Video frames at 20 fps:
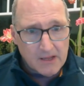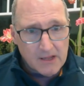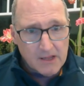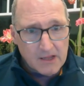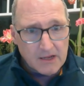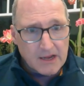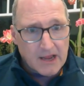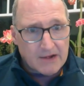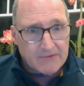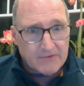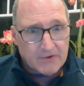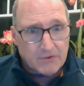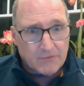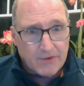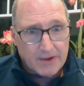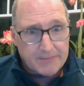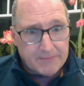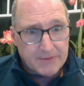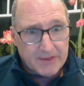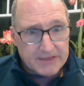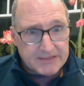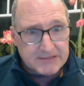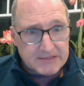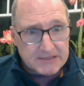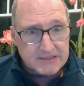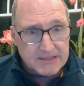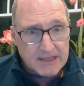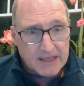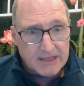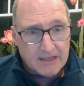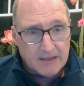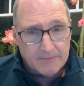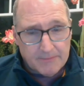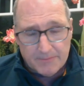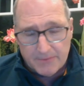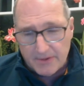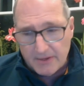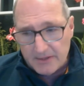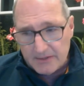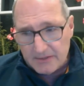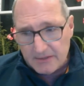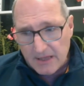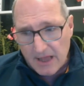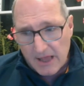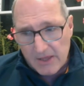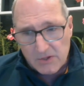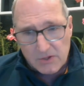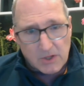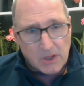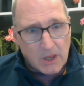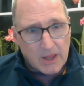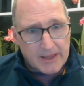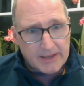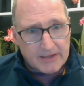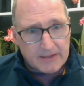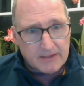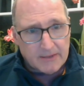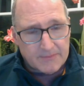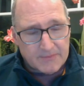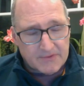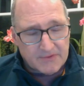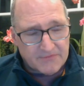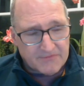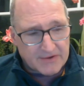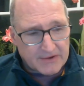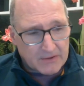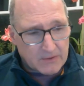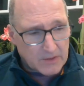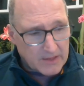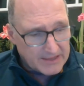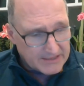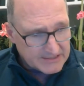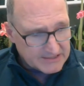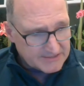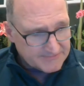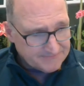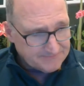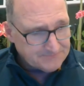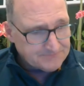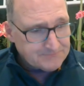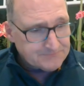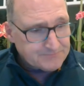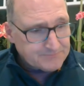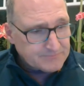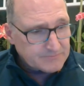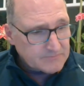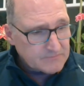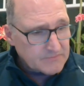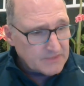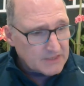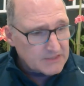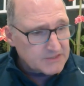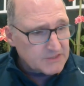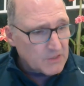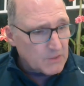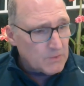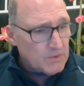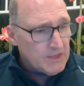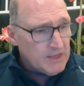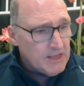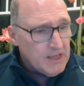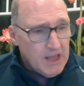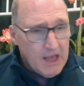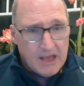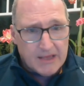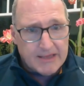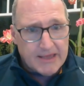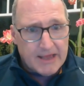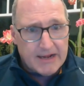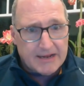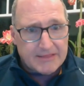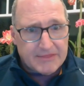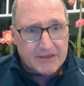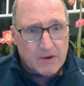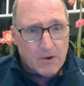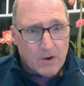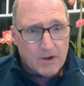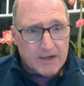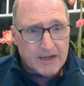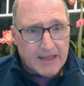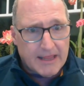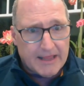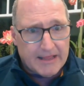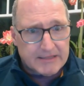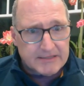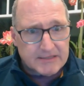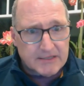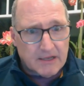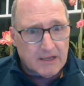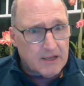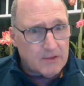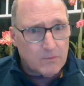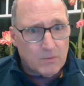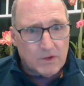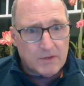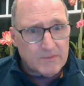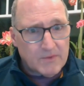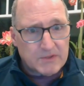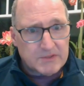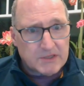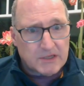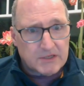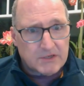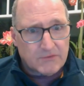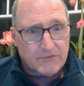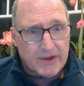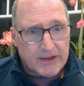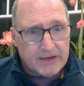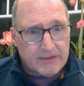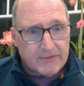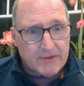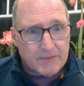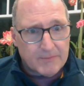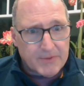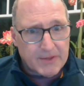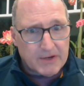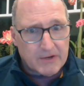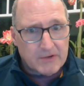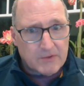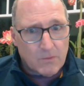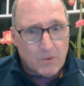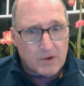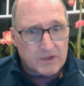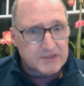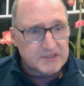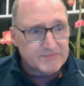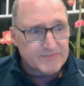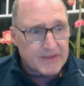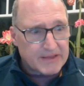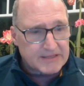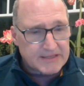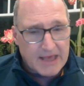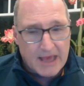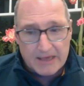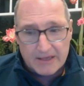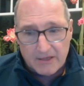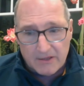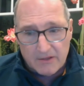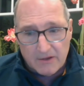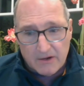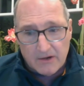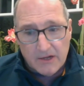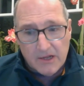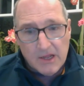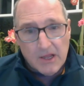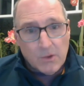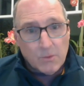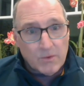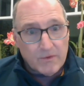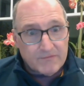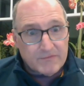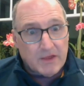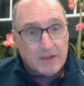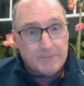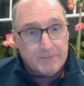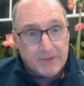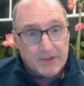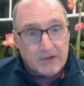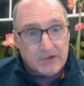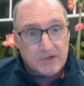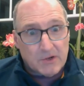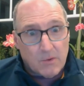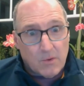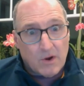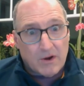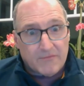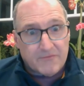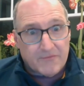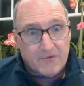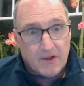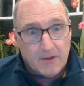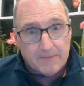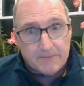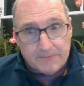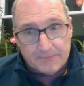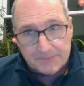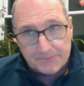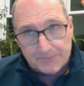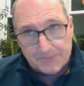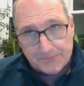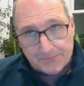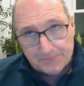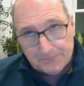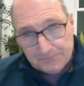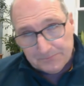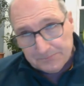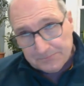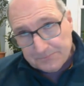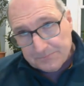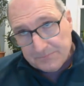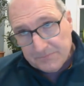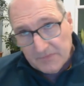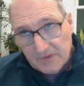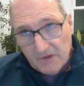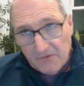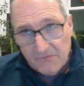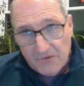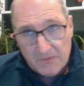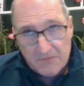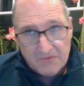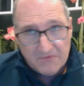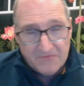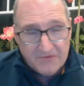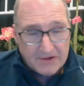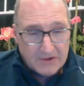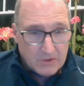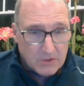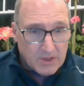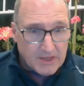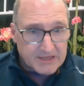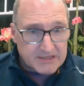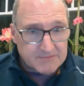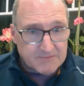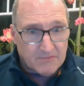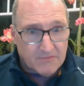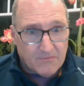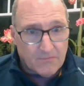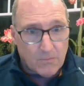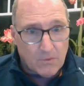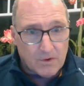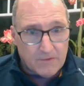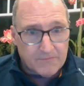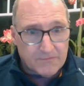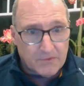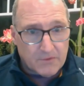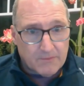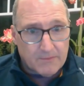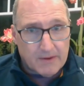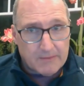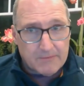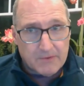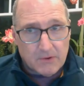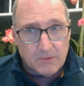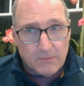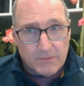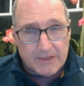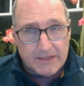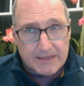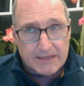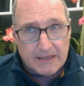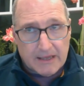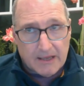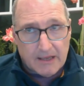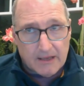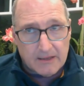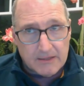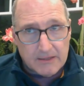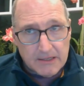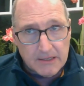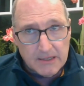kind of a great place to stay up on Cayuga Lake and up in the Finger Lakes. So again, I think Heart and Hands, one of the most underrated. Their Pinot Noir is spectacular. We've done Pinot Noir from the Finger Lakes before. If you remember, we had